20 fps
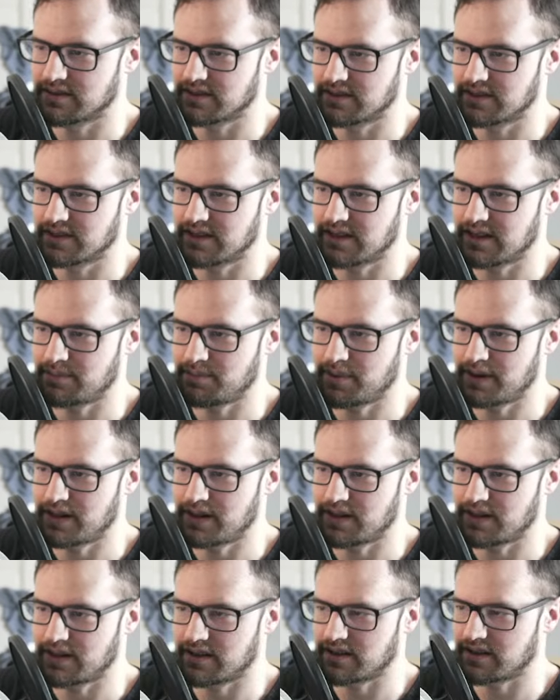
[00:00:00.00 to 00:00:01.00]
a
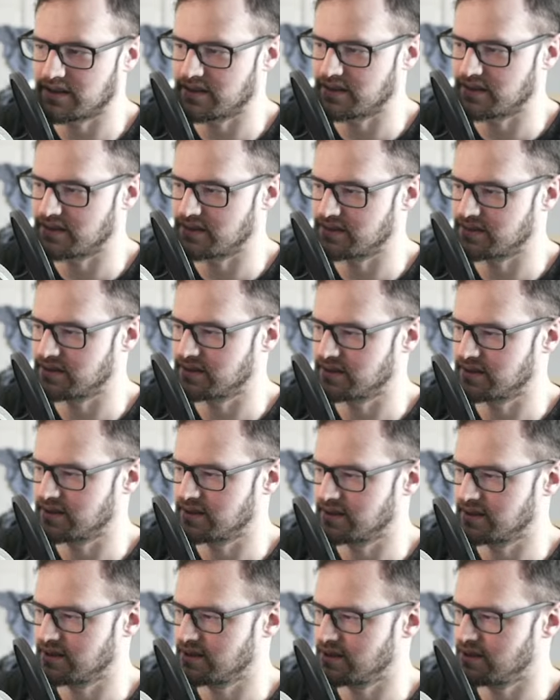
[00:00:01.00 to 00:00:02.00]
pink
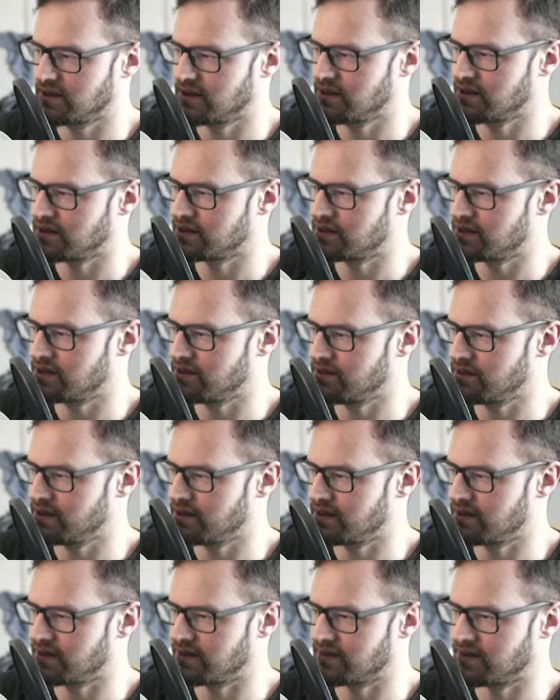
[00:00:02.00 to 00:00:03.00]
look to
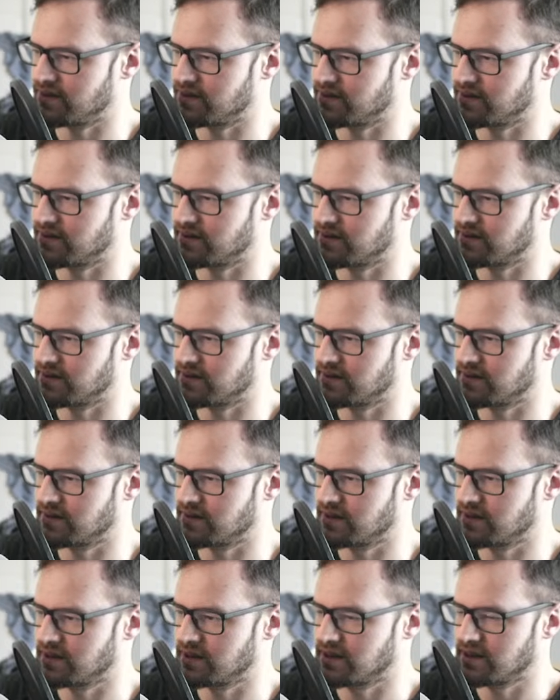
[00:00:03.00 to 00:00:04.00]
it.
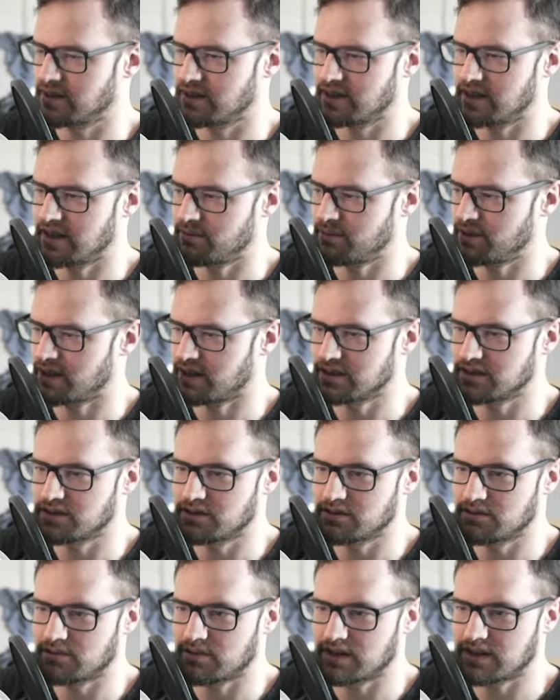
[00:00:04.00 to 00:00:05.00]
And we also
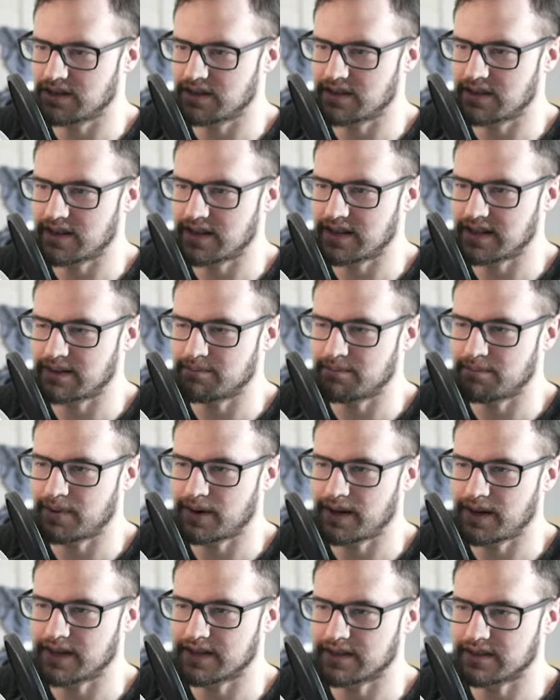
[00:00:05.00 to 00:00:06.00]
want that
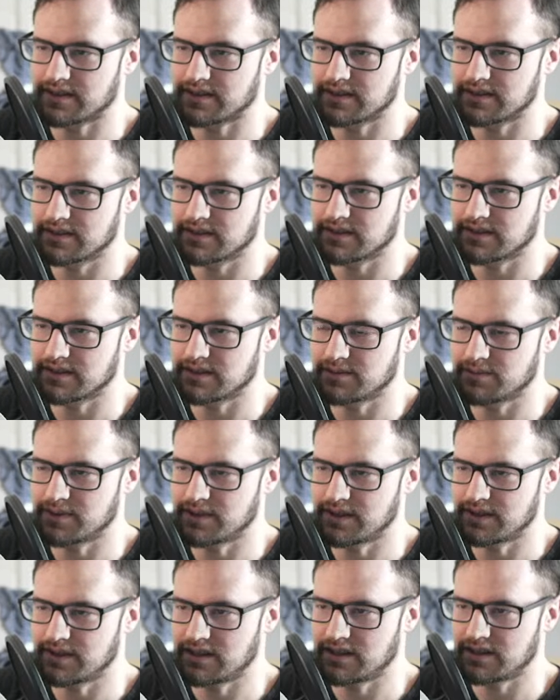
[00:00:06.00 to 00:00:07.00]
puddle to
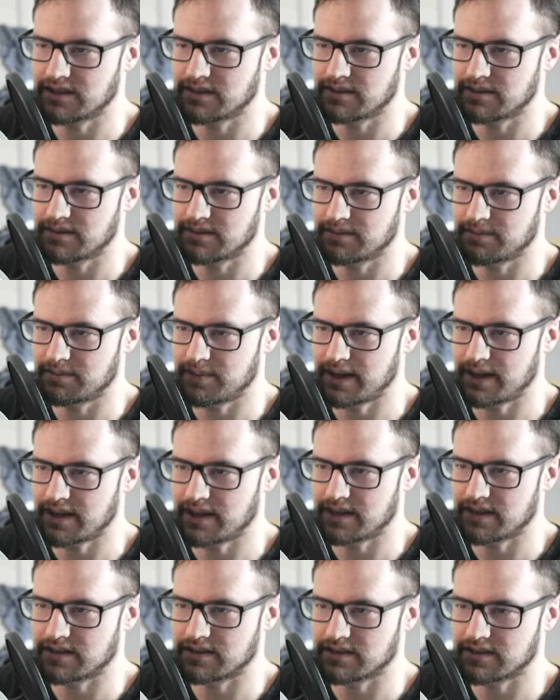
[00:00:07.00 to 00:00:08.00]
be
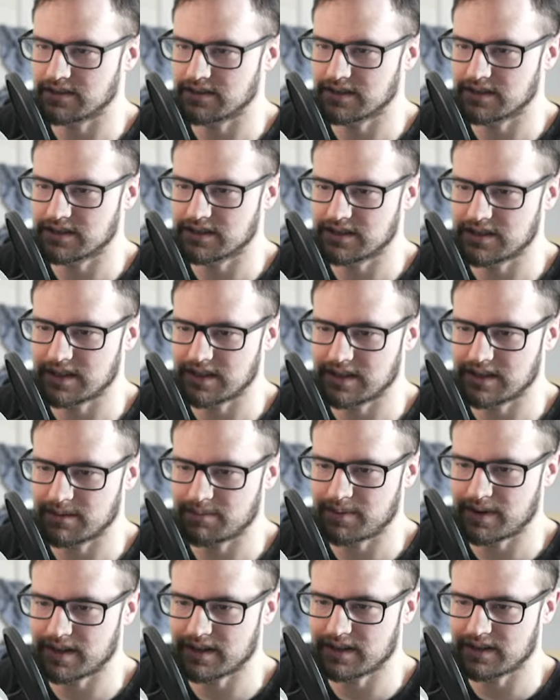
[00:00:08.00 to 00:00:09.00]
pink. So let's take the
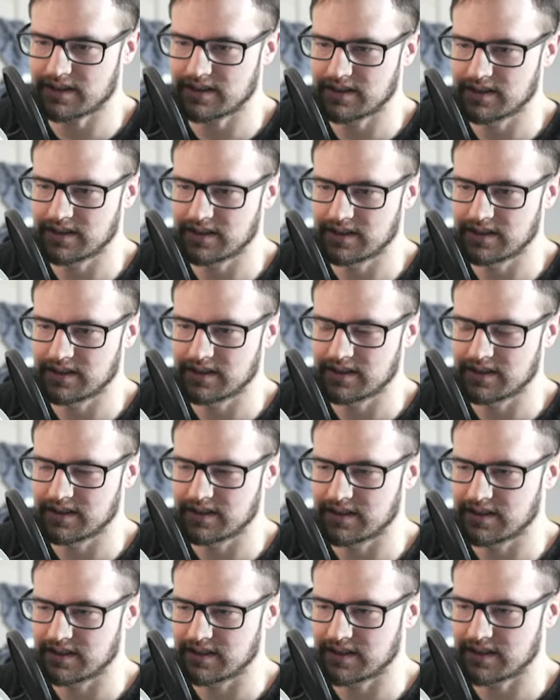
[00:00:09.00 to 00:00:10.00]
puddle
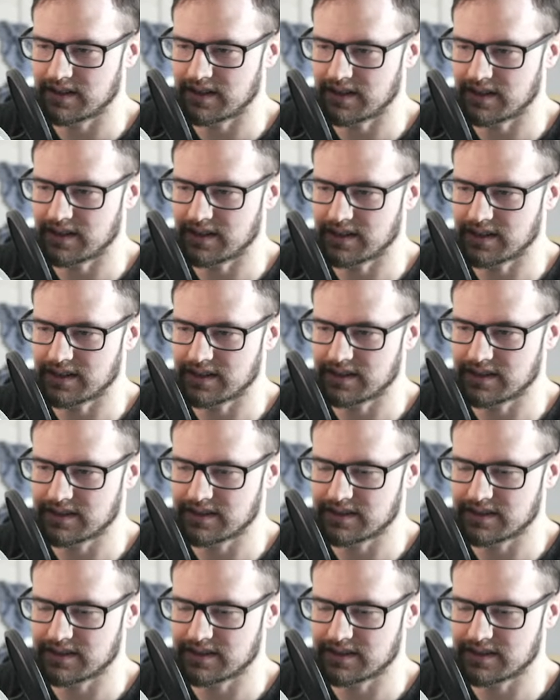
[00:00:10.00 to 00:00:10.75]
and